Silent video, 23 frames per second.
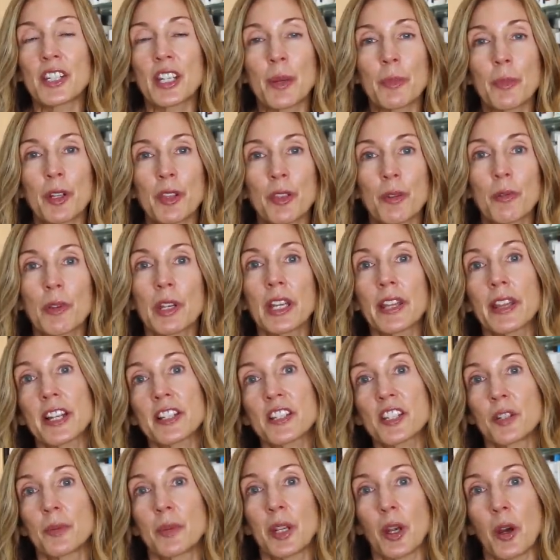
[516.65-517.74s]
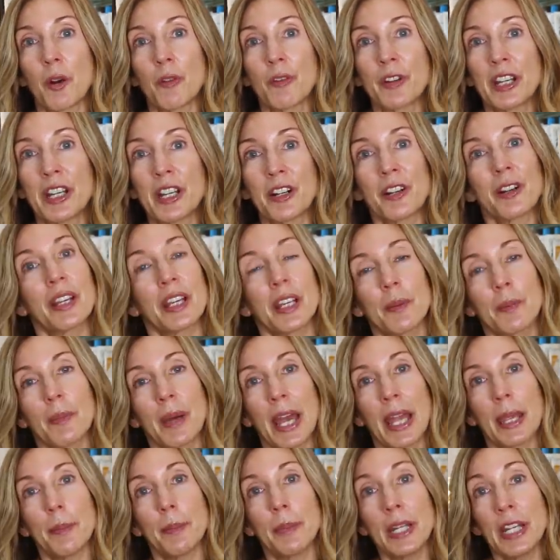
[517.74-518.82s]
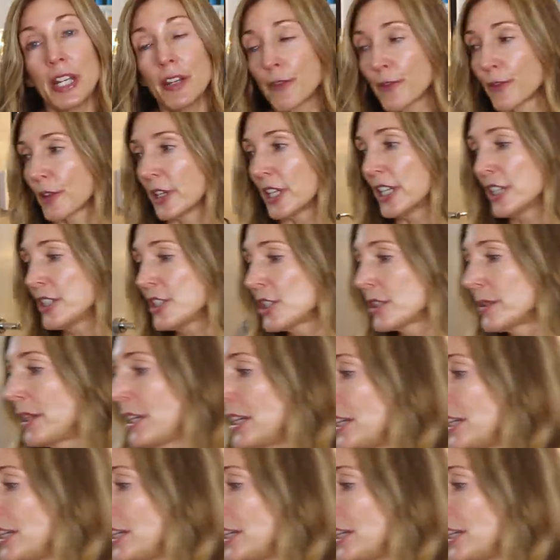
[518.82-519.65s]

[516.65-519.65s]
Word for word: to number three, that's gonna be over here in my mini fridge.